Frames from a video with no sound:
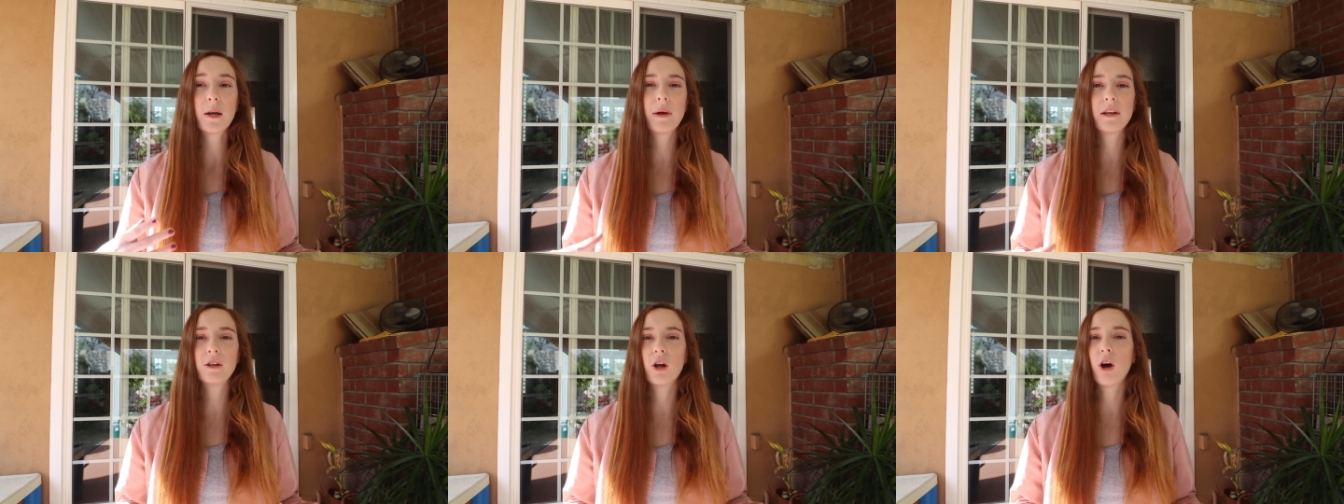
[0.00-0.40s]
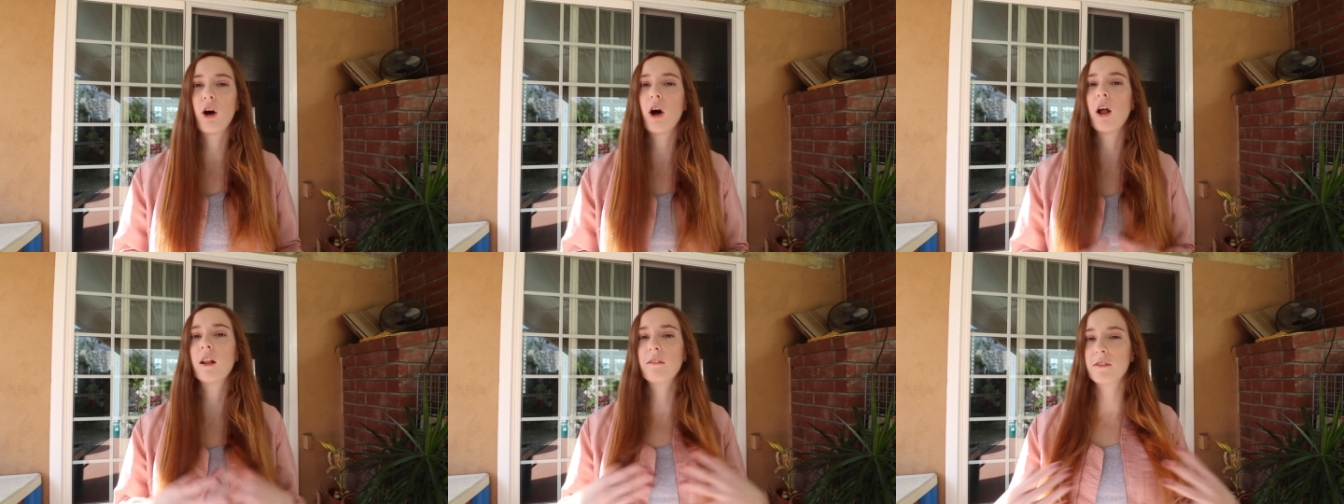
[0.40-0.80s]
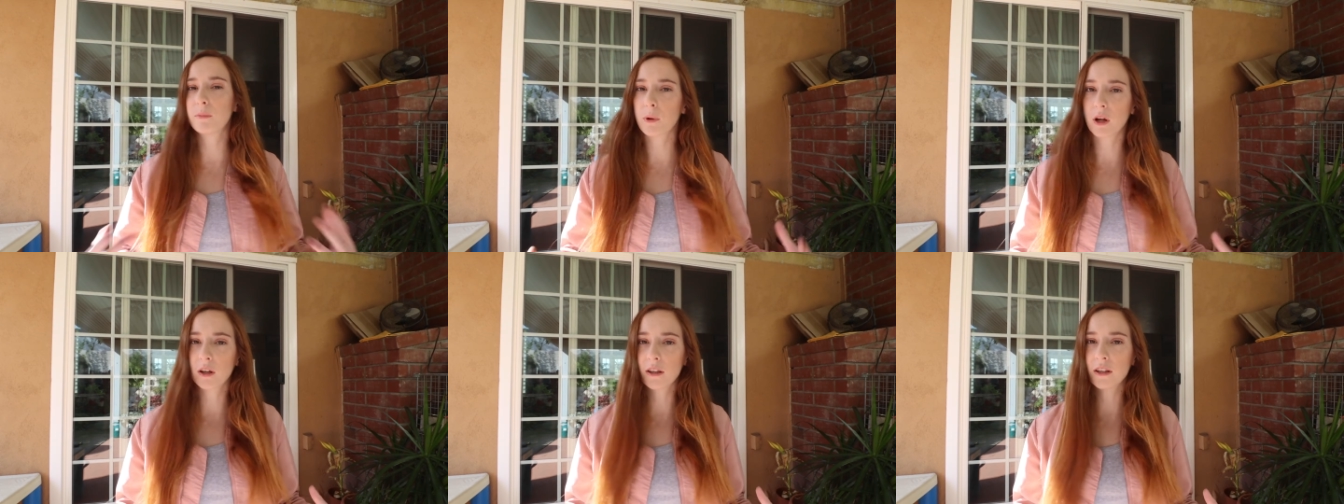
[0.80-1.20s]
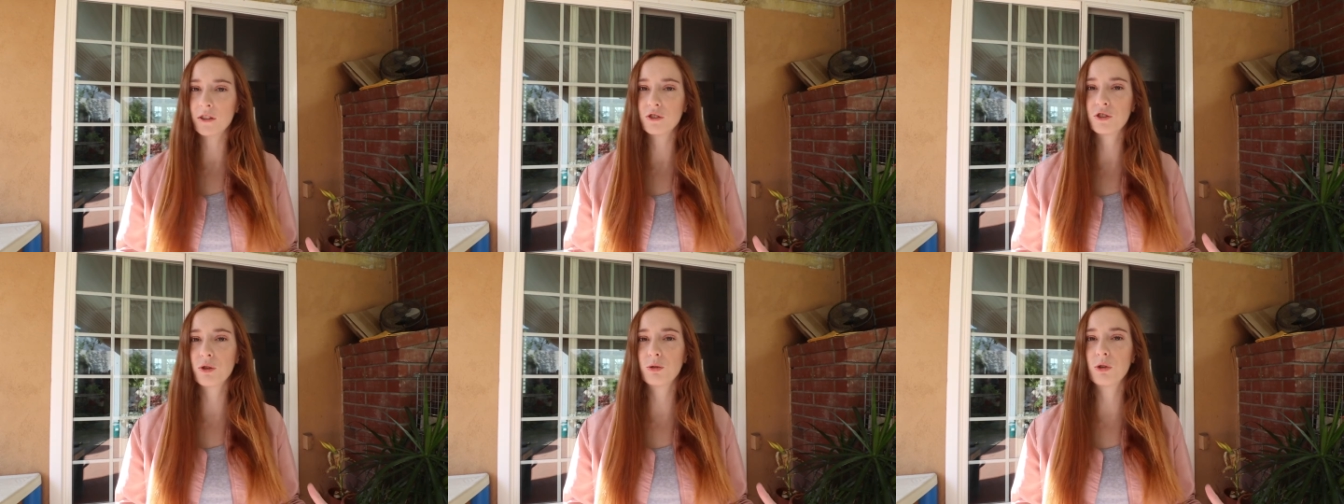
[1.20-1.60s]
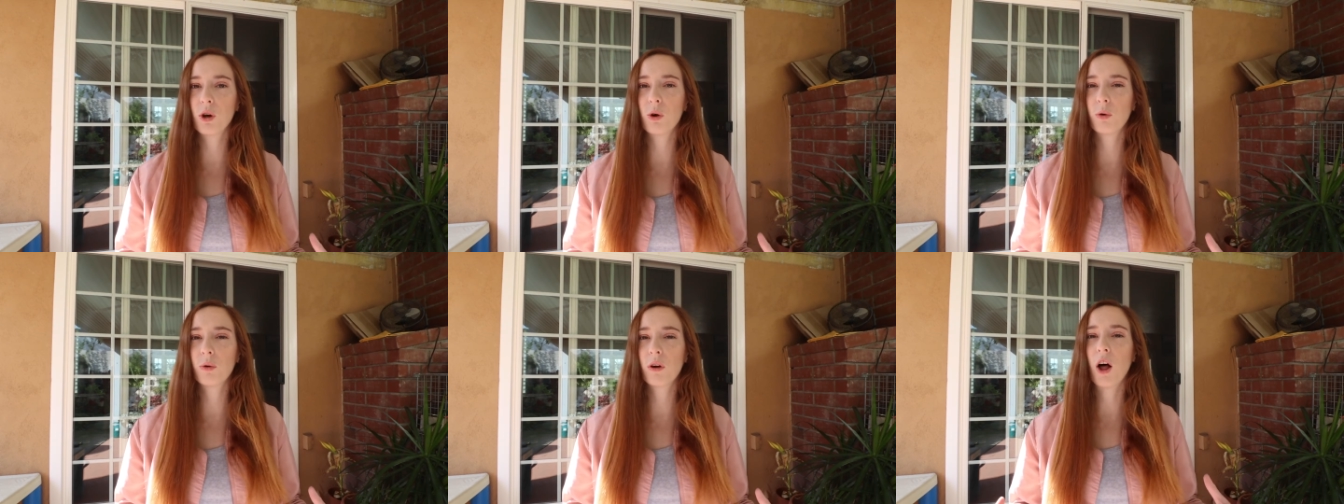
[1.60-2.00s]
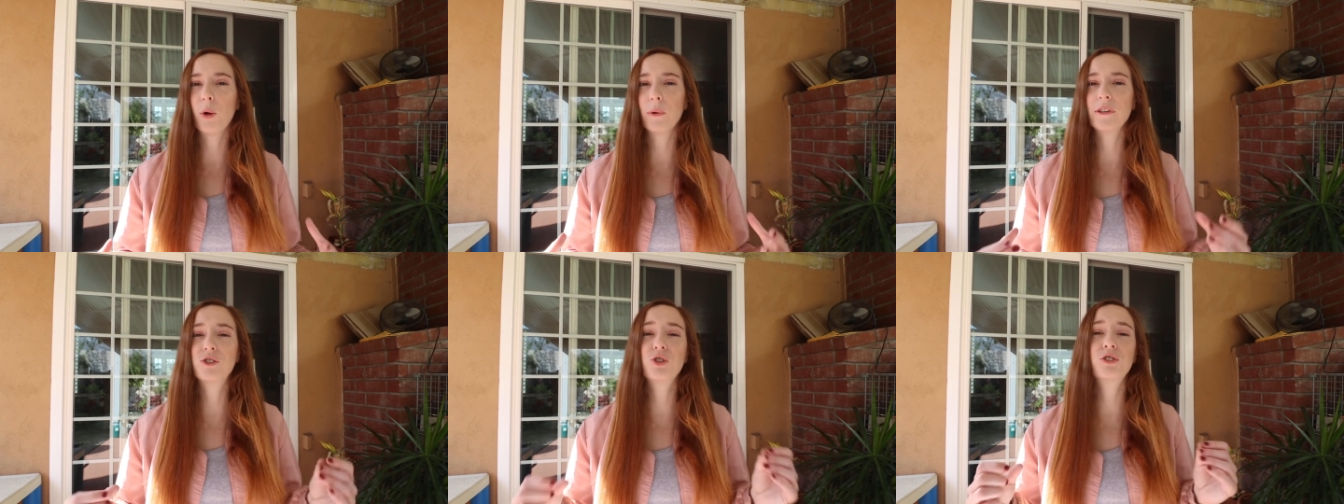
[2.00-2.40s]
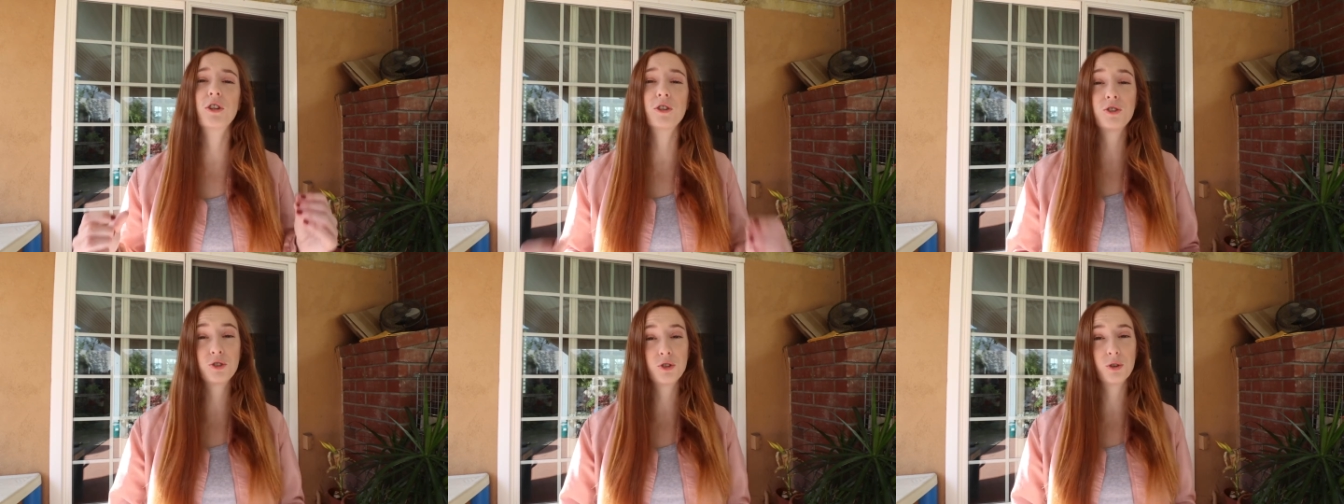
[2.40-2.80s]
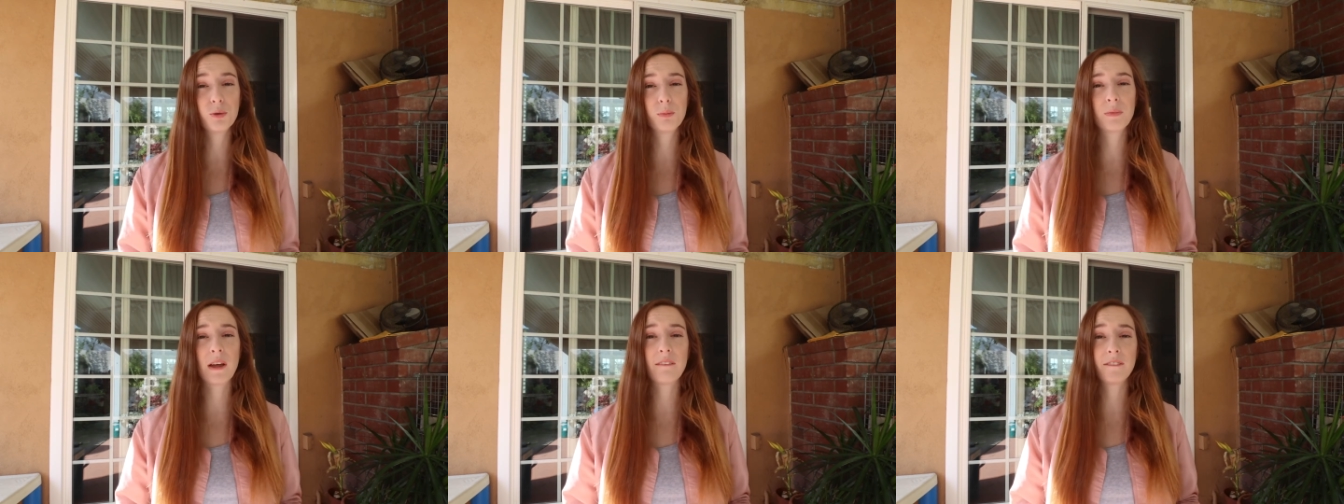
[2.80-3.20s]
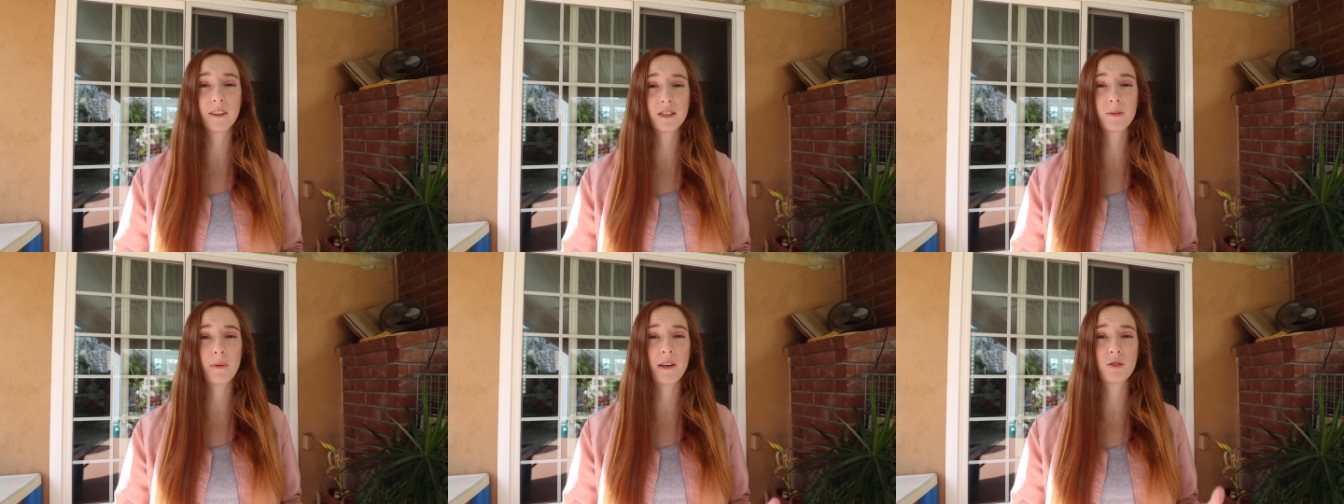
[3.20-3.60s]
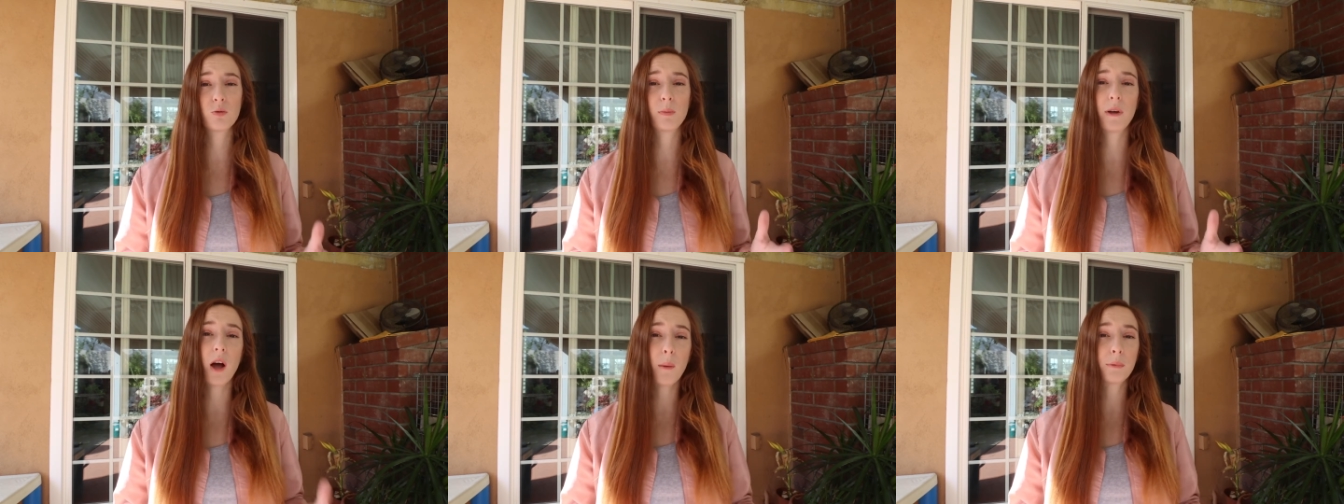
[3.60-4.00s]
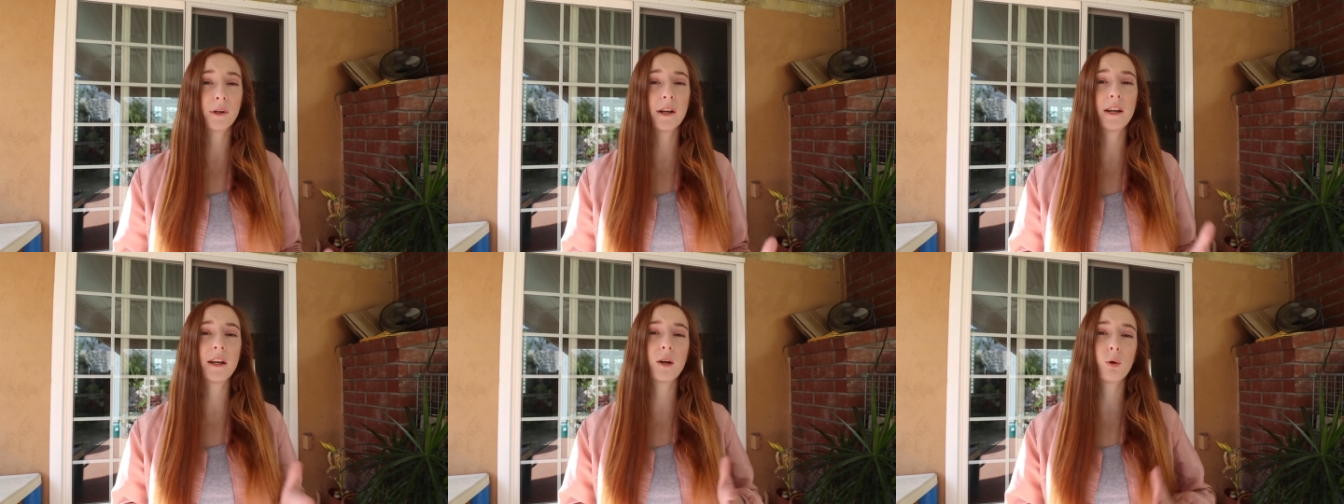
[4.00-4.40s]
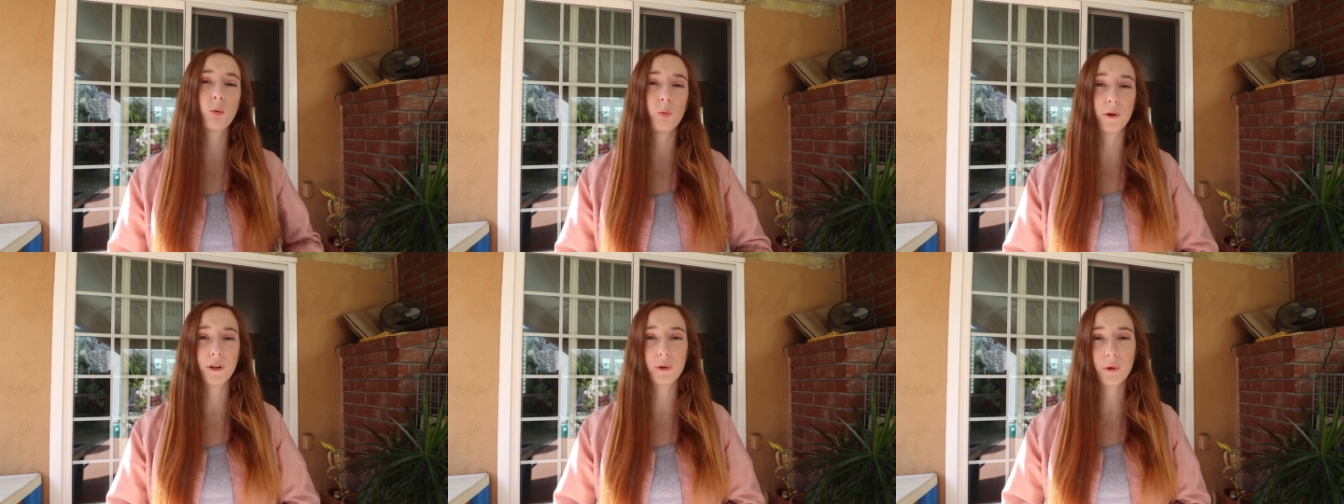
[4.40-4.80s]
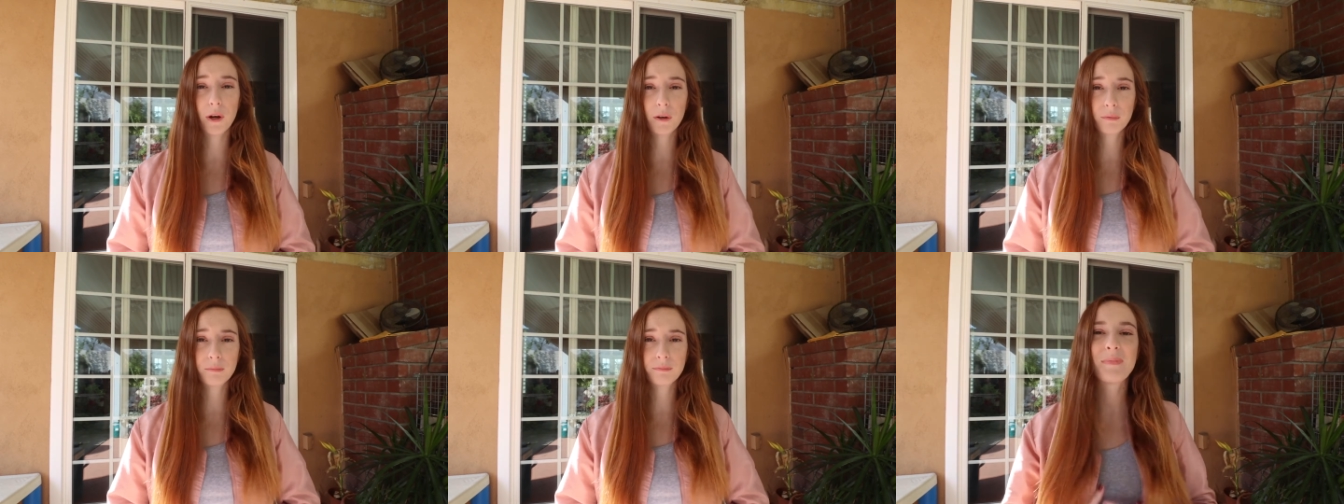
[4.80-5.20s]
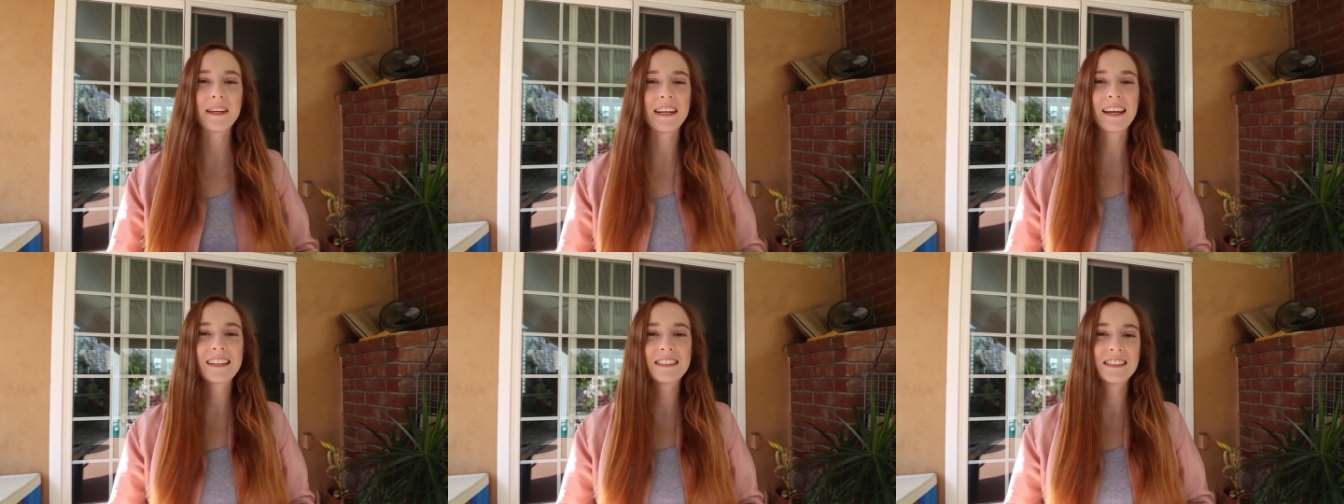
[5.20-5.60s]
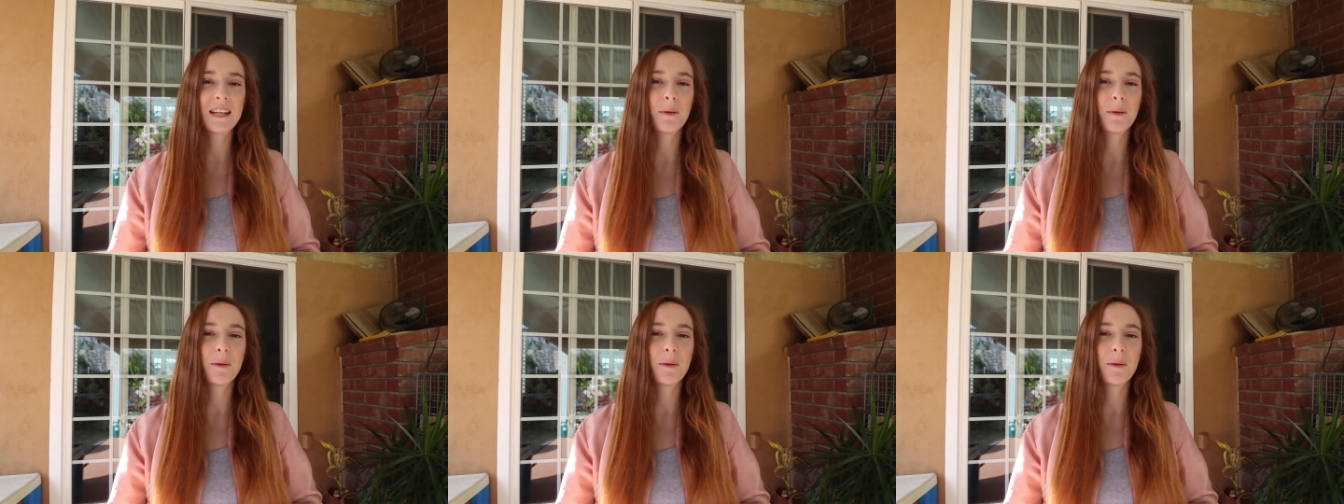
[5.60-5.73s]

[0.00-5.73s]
but not all of the Balkans, so don't always just assume that Flixbus will be operating where you are. My next